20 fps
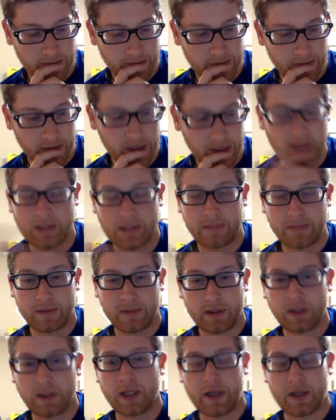They got some
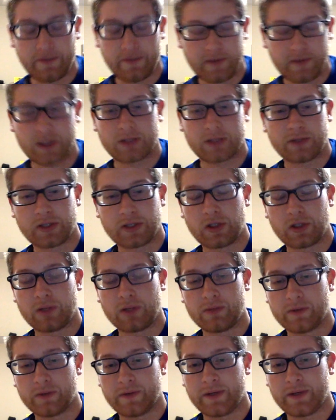good Netflix original
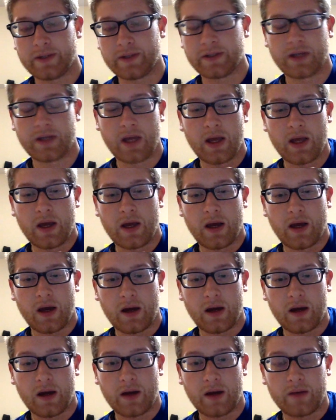movies.
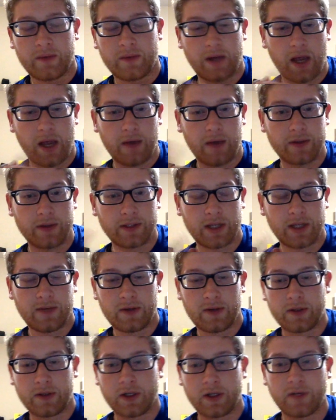I would say if
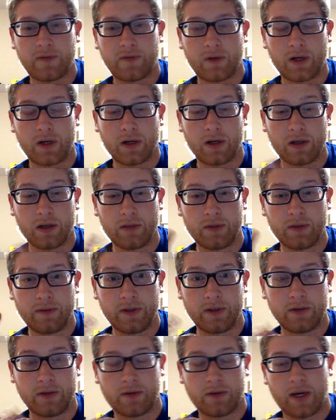you're looking for a good
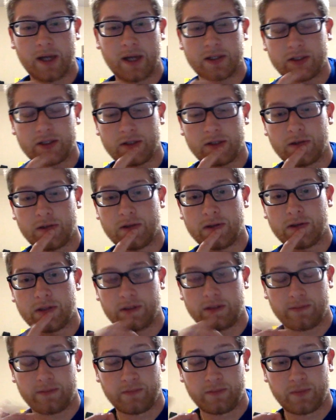movie to watch, too,
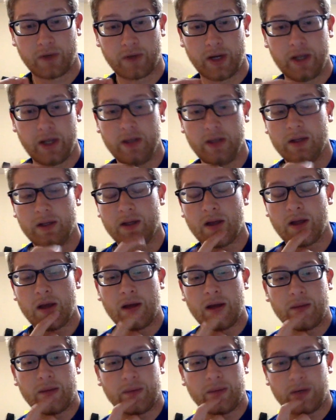is Bright.
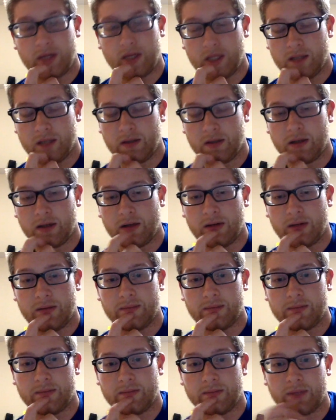But
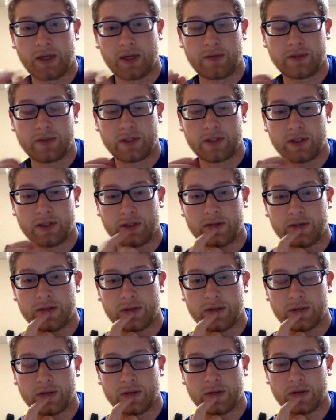that one's good,
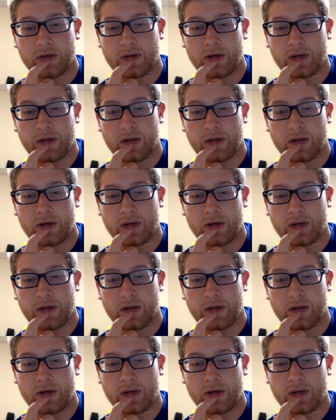too.